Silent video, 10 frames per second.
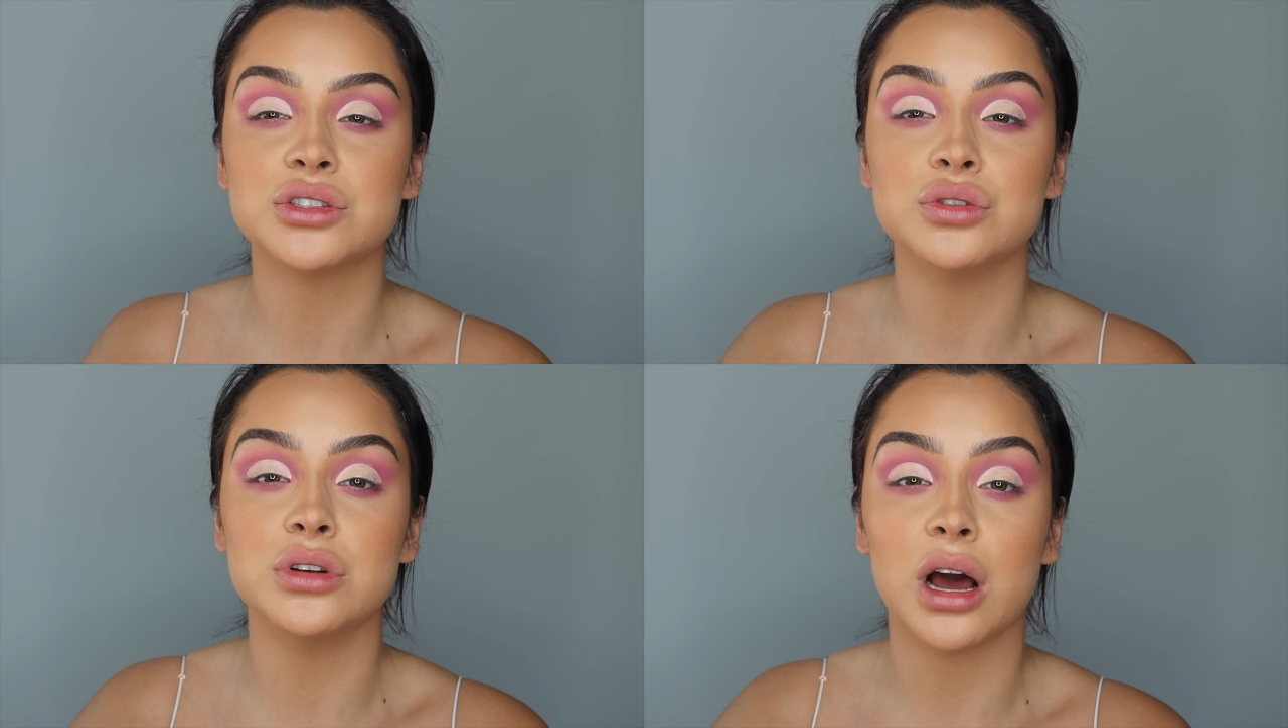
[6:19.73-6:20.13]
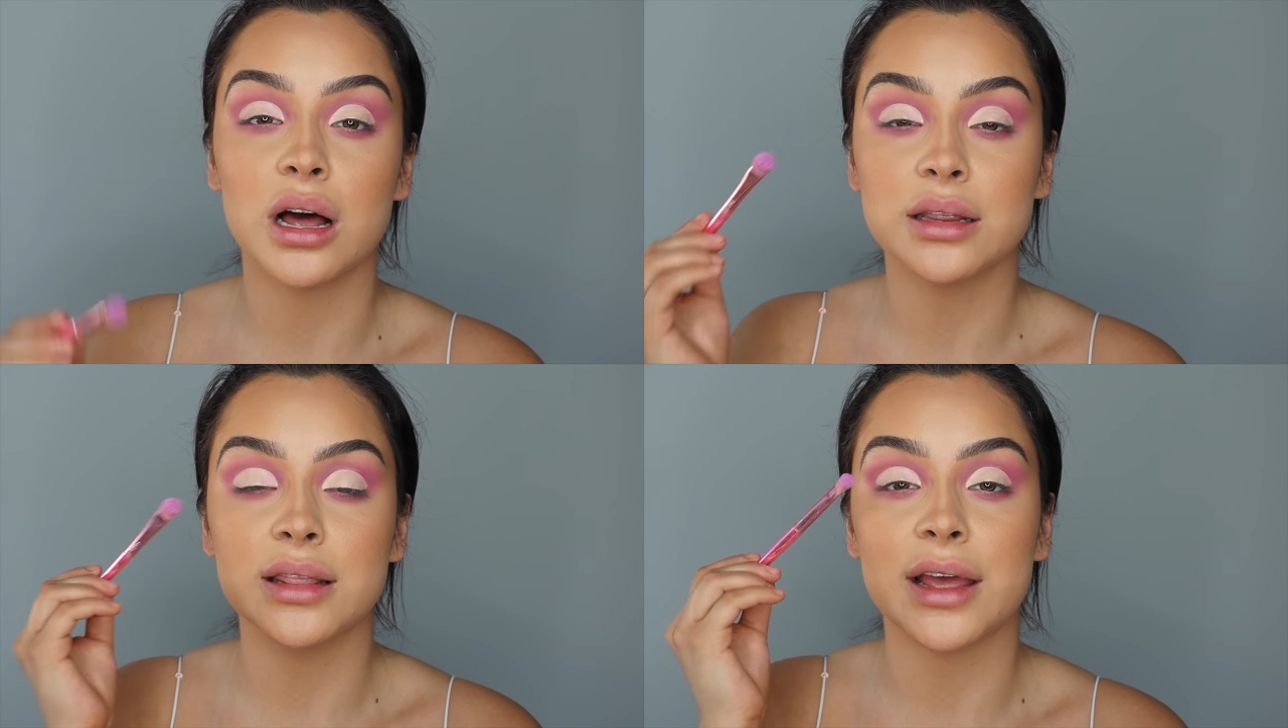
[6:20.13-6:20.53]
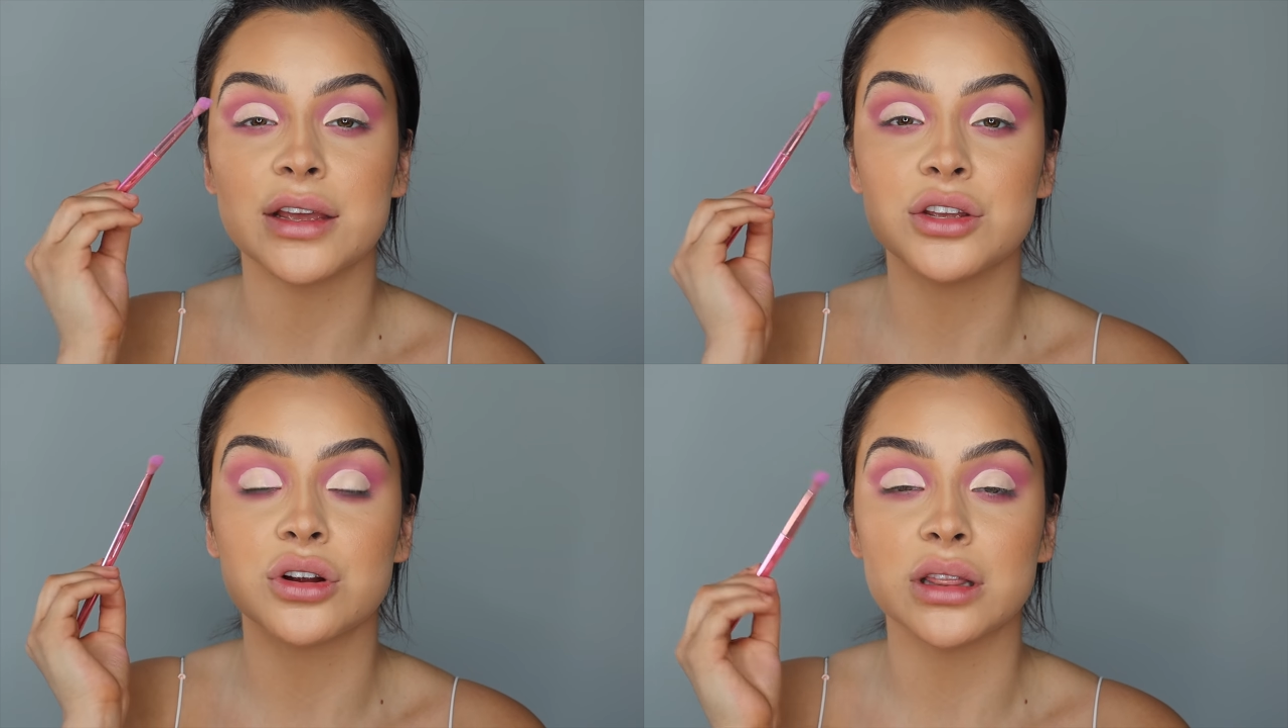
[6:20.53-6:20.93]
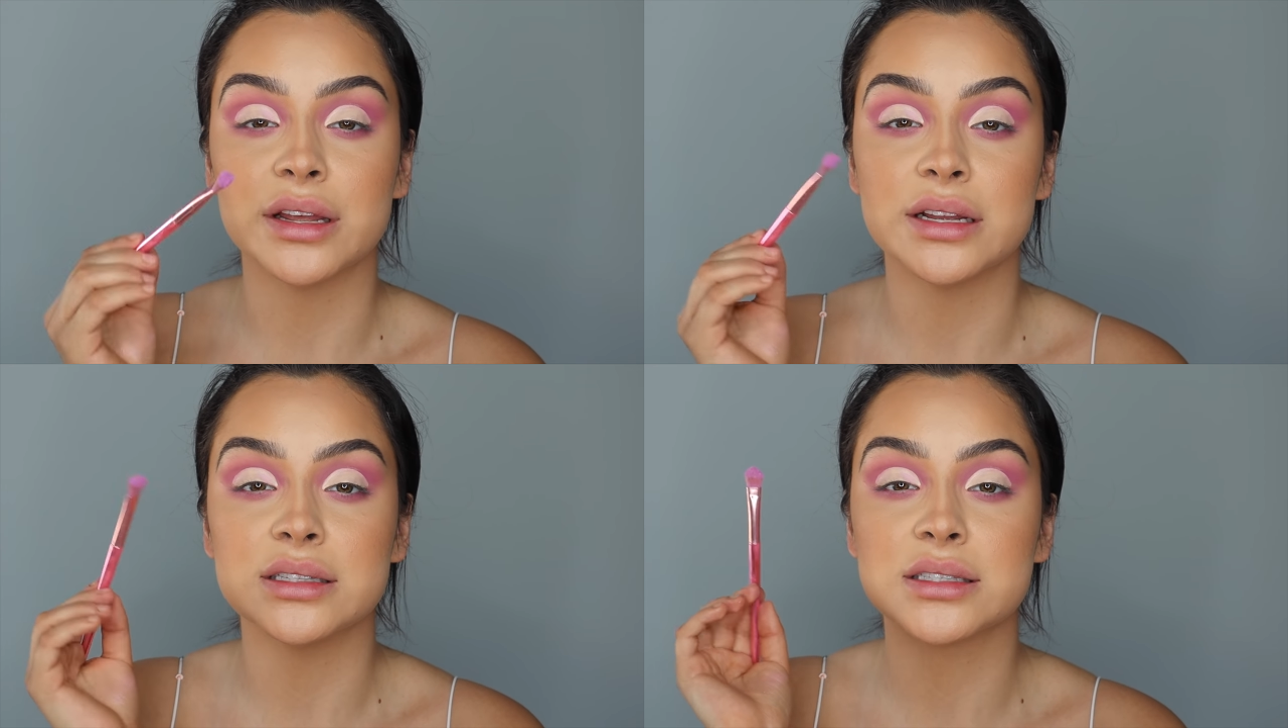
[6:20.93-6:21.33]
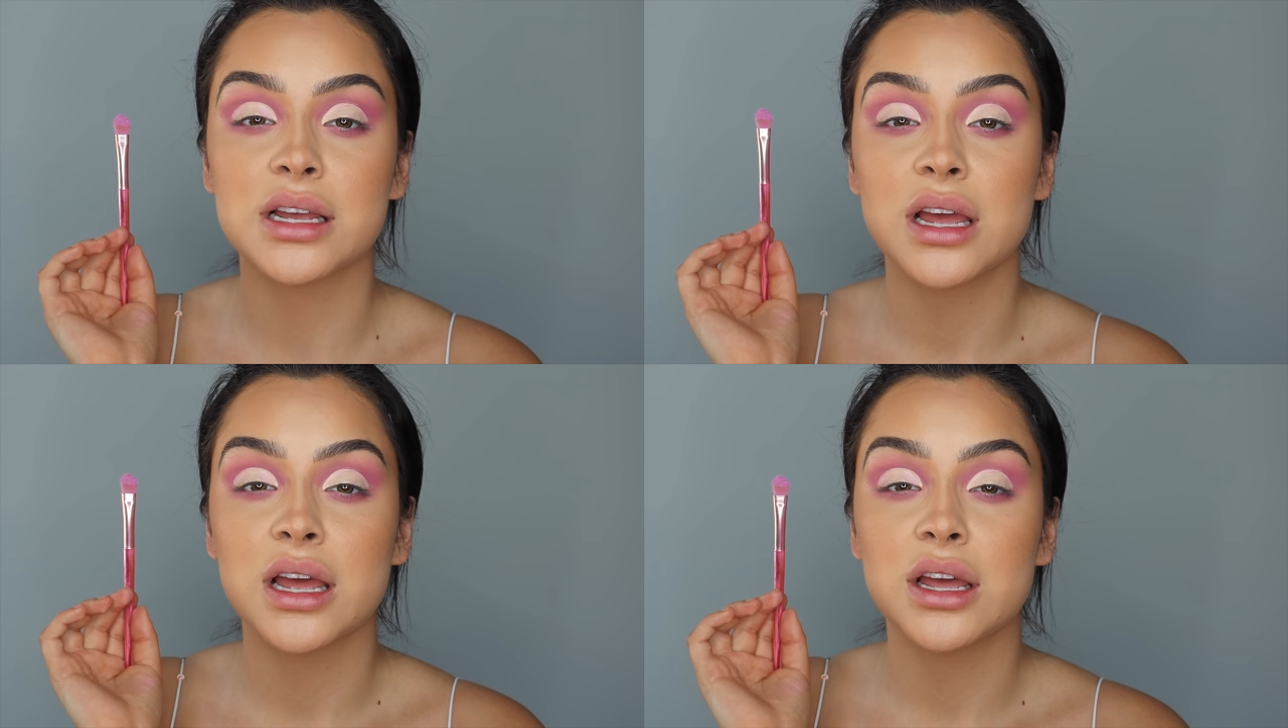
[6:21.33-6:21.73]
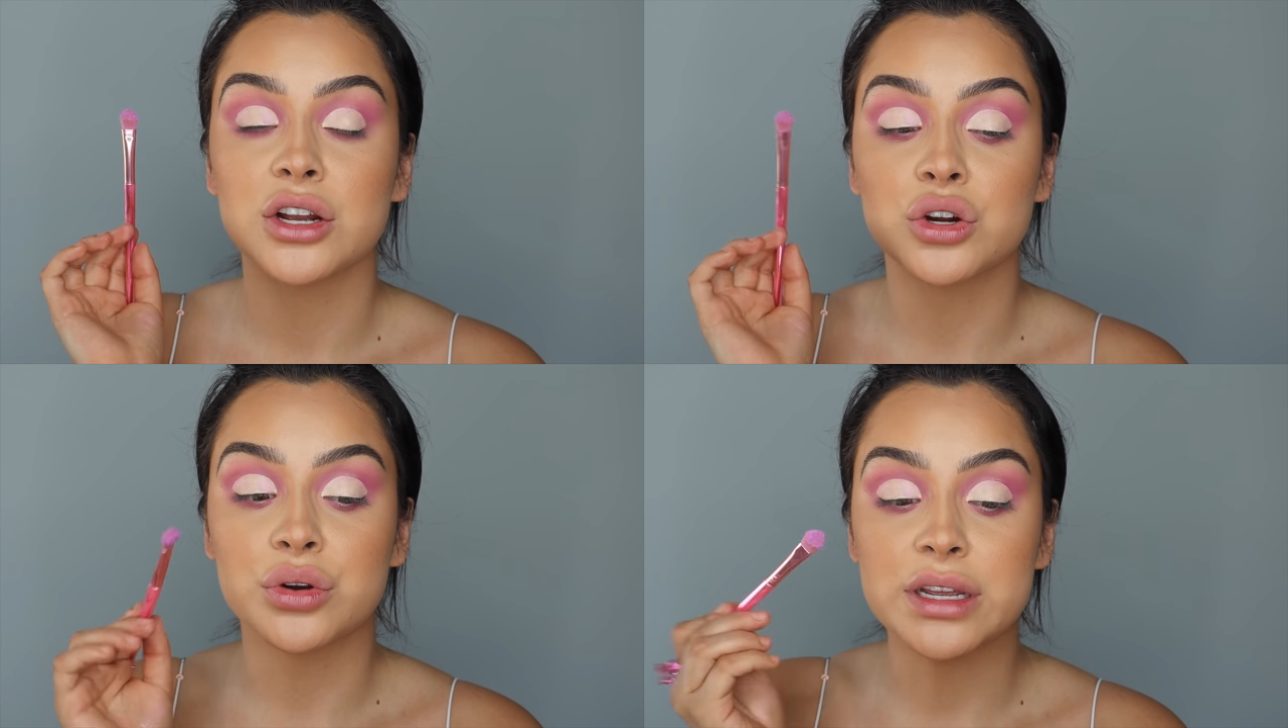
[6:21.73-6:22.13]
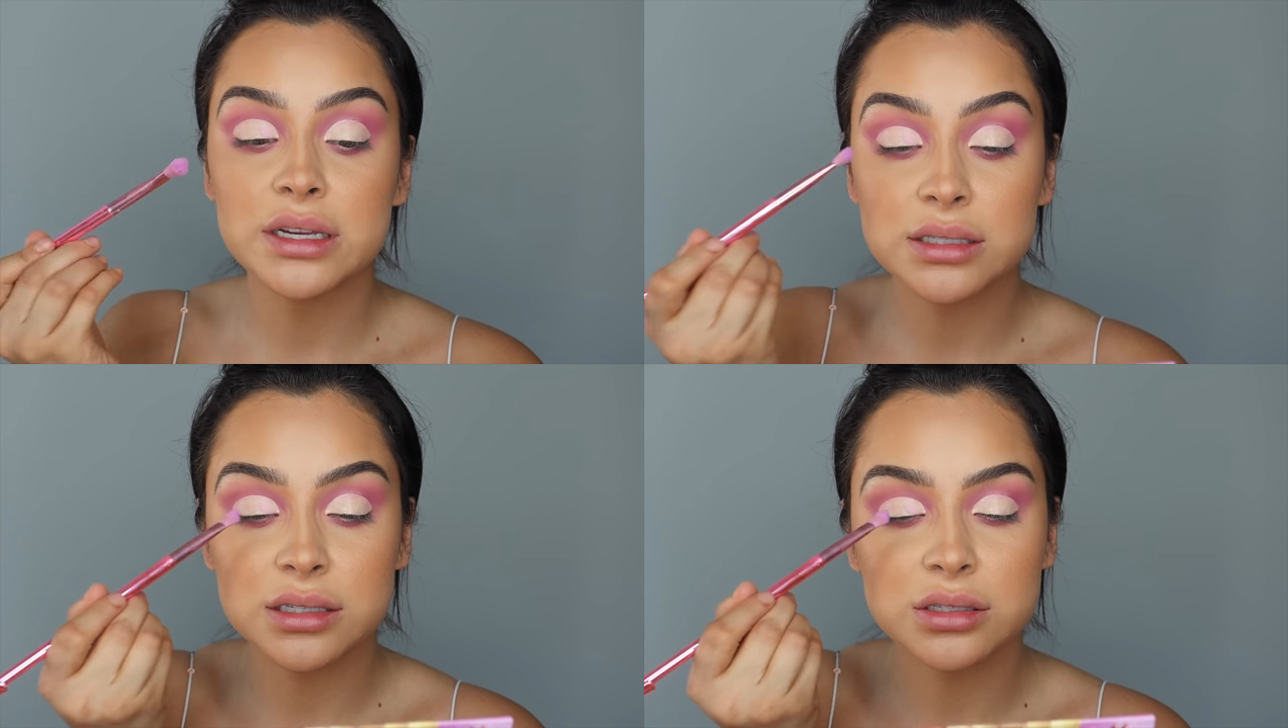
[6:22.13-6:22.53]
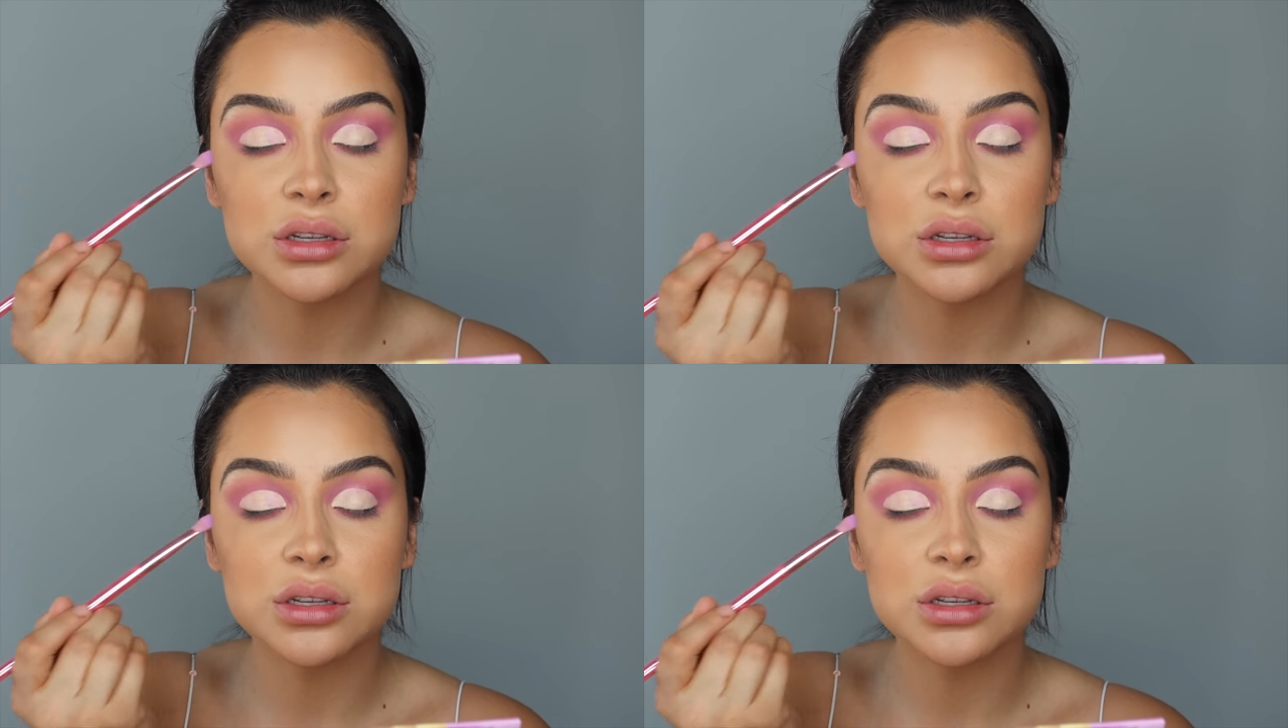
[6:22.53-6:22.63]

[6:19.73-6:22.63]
do not let your lids crease.